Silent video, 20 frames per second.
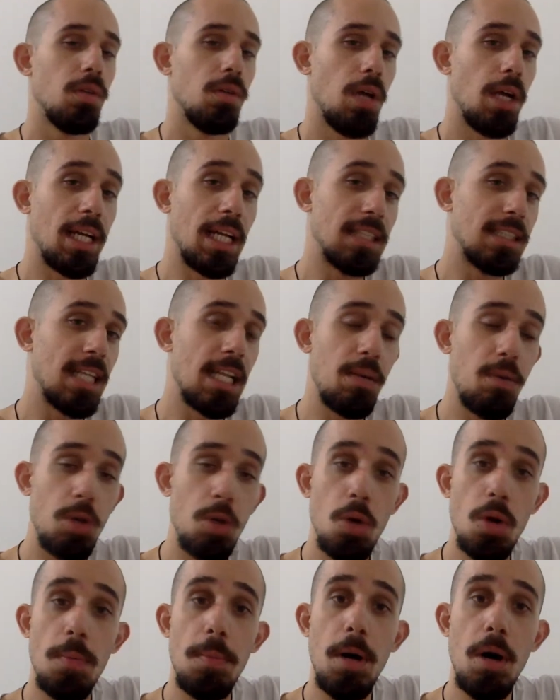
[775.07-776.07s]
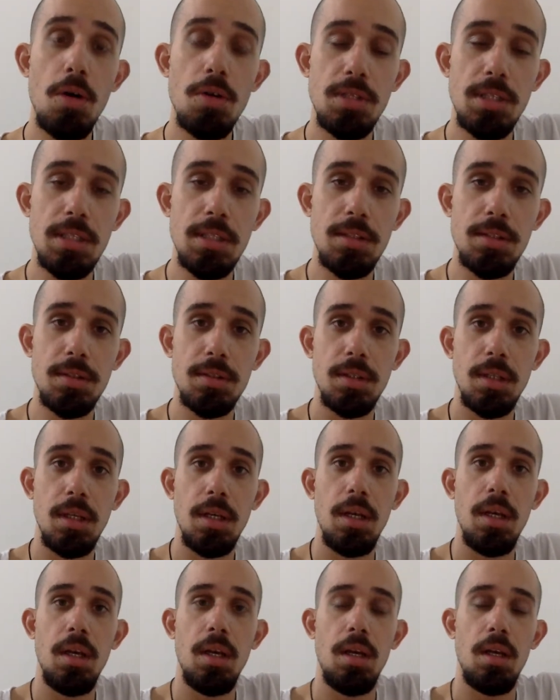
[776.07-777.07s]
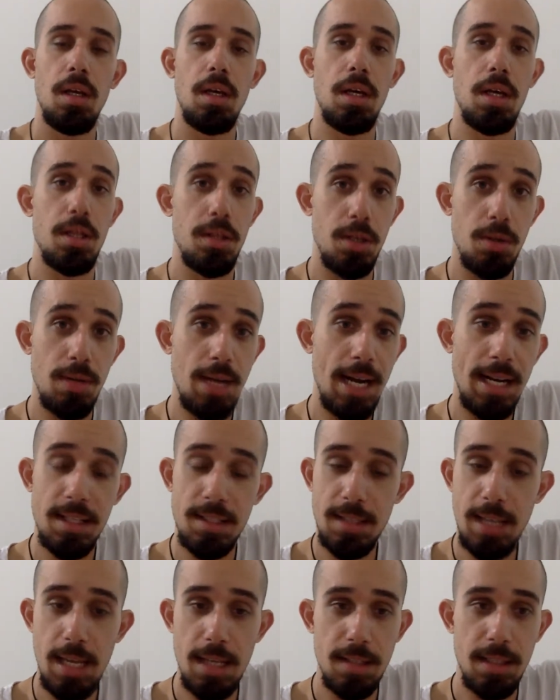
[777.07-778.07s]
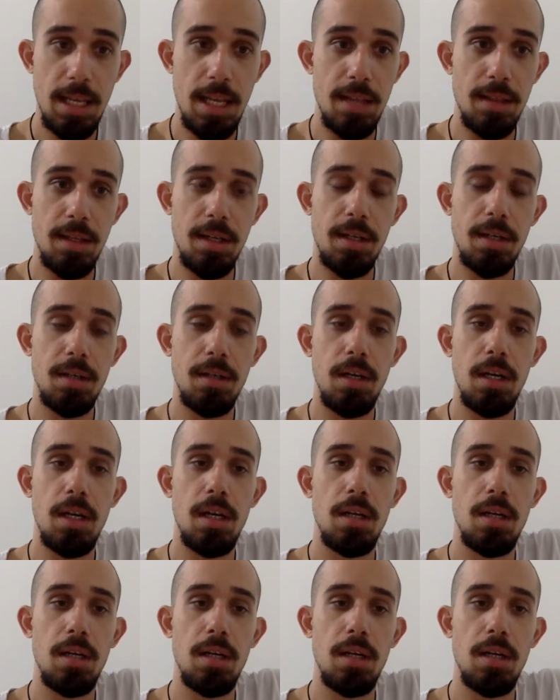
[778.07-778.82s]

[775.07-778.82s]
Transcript: against anyone who opposes the United States and their